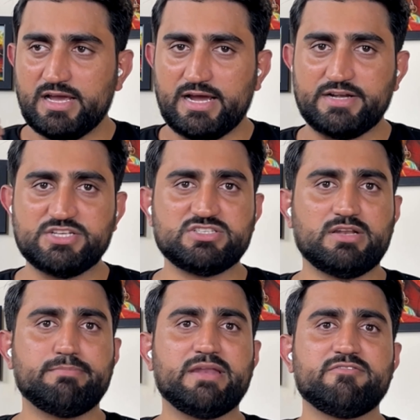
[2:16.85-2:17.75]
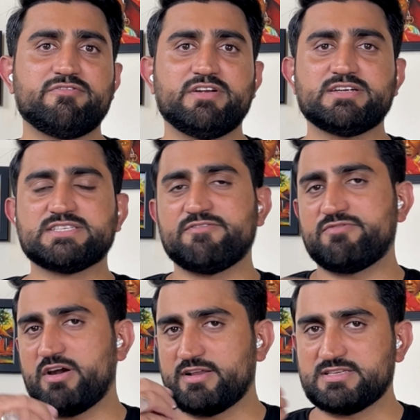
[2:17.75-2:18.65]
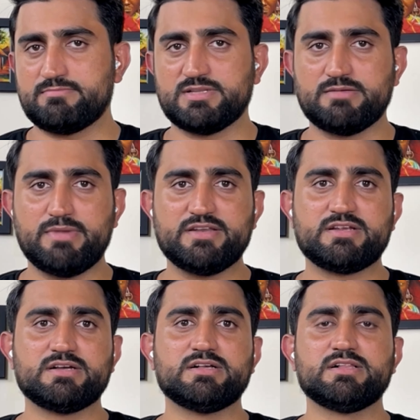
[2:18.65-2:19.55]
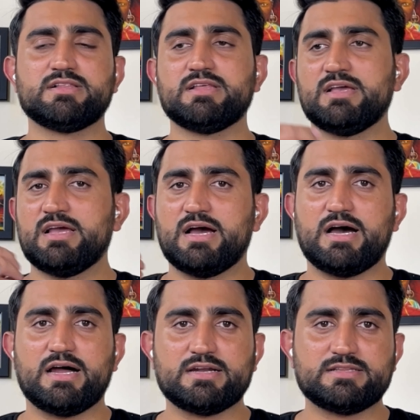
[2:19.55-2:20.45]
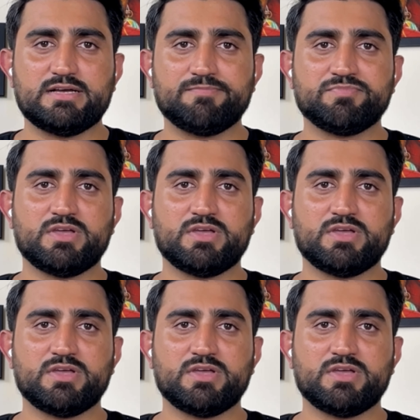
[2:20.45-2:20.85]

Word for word: additional benefits of, for example, the medical or the